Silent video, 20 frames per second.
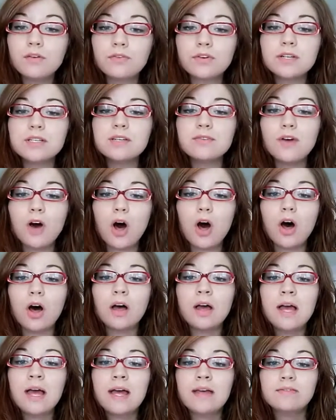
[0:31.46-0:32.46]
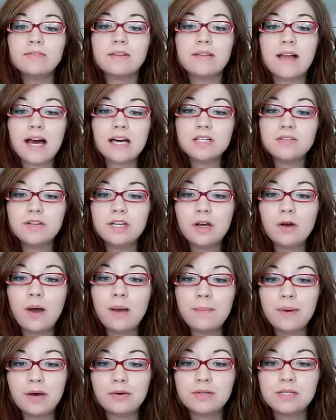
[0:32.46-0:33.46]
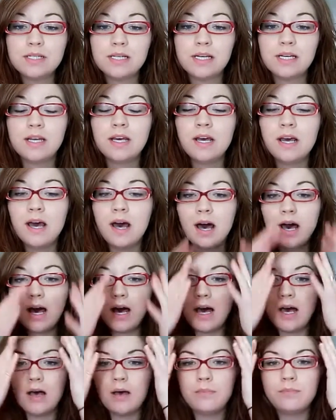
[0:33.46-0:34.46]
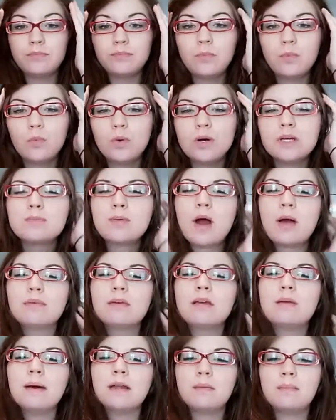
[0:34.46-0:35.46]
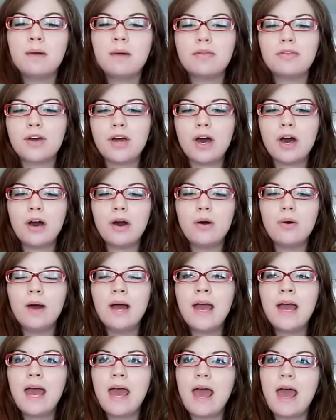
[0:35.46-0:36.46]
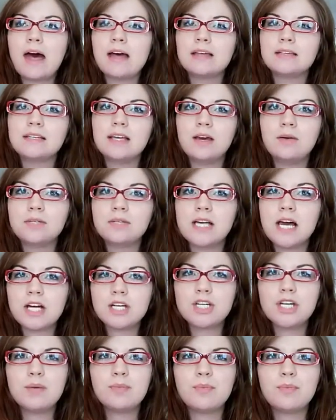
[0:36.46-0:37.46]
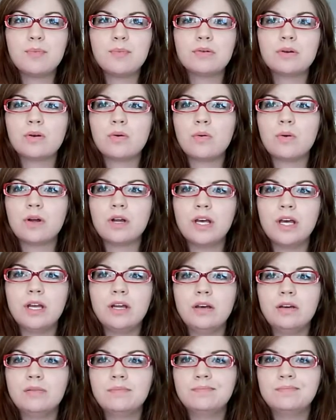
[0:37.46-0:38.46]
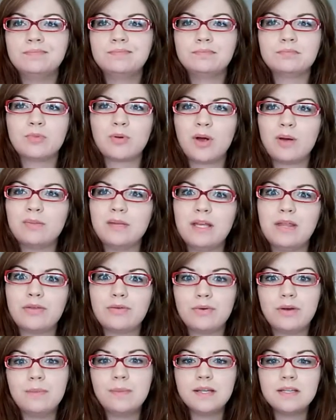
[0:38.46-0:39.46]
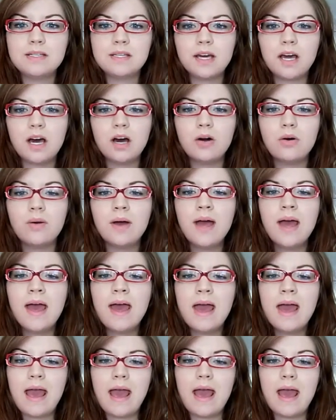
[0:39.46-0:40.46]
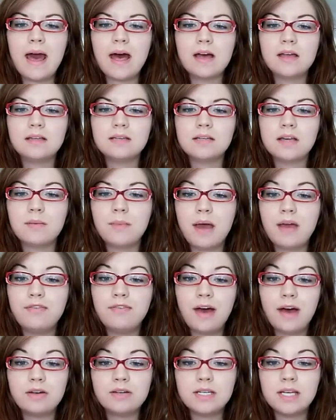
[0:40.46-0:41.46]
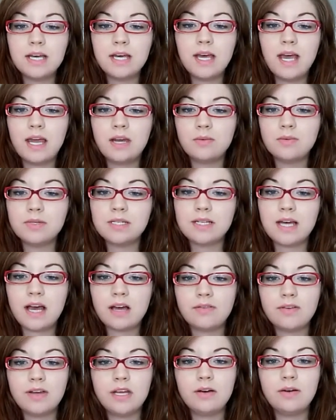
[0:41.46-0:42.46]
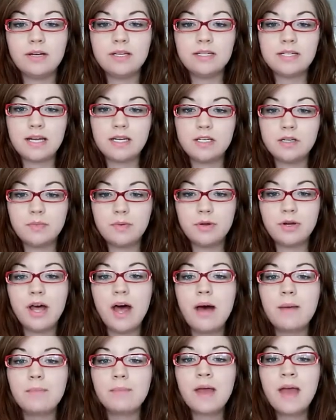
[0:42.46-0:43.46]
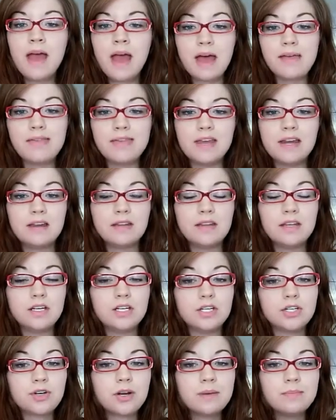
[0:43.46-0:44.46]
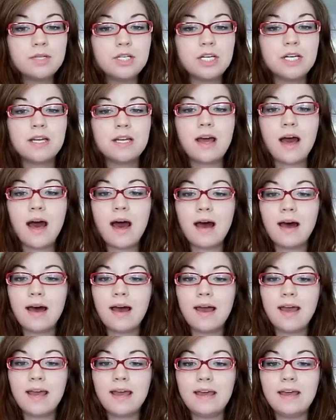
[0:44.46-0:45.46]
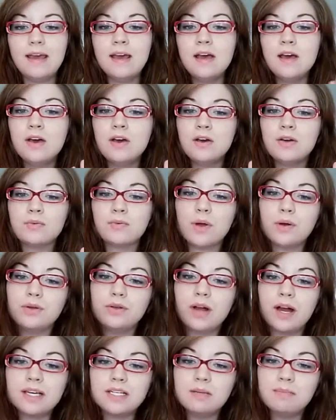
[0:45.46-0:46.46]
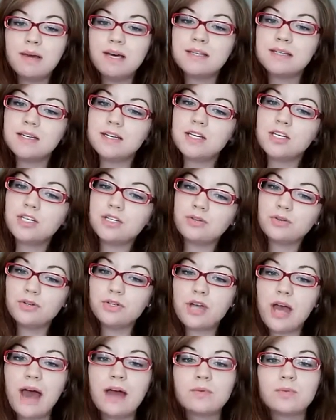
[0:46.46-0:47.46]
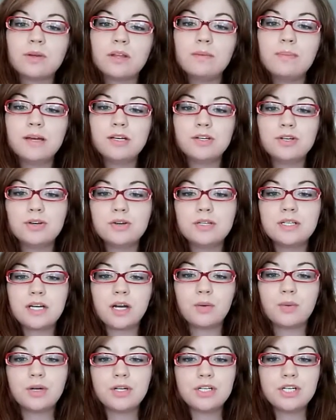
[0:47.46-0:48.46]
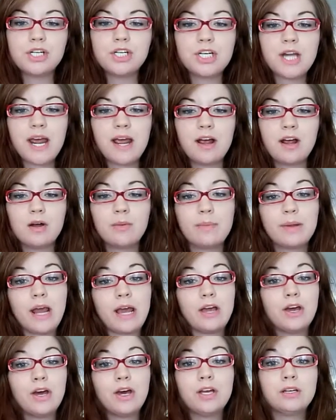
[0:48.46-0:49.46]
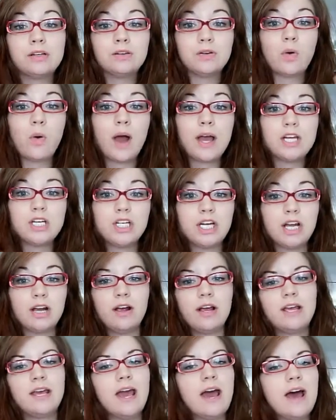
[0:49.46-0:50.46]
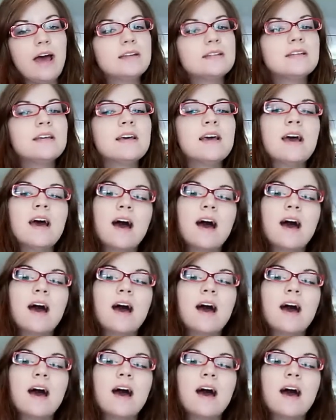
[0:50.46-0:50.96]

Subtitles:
First of all, the last video I posted was probably about a month ago, and it was actually pre-recorded probably 3 months ago, and I found it and it was a tag video. I decided to put it up, and then in the description I wrote you guys a message and told you I had really big news that I wanted to share, but I couldn't quite share it yet